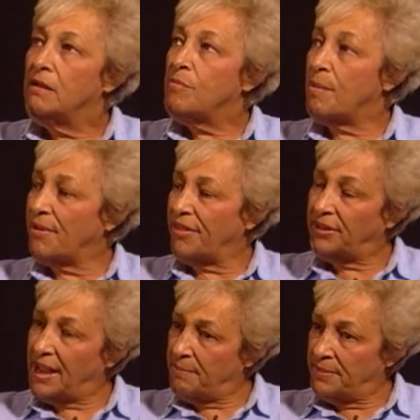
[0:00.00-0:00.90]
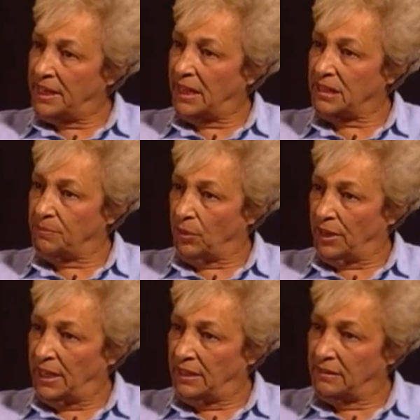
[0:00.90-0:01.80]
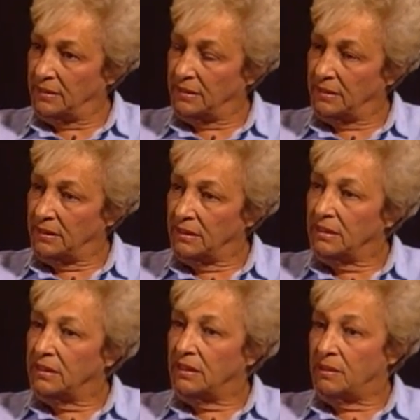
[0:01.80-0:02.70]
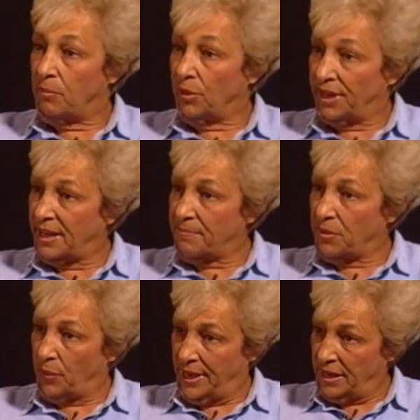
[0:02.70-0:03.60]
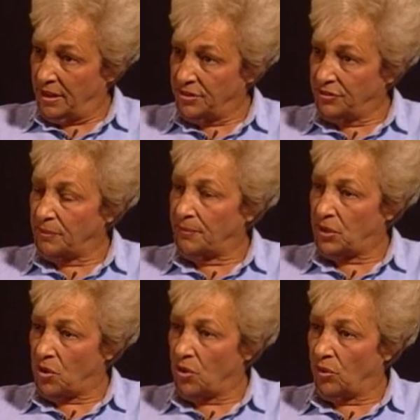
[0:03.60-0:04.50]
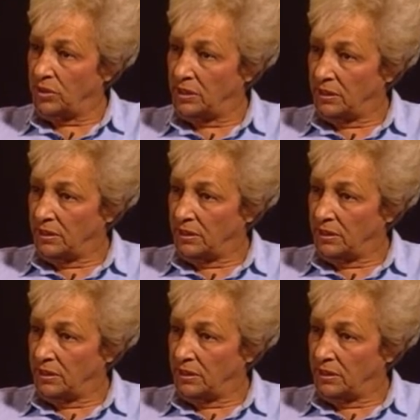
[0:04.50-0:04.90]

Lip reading: My brother came the next morning. He boarded up the windows from the cold.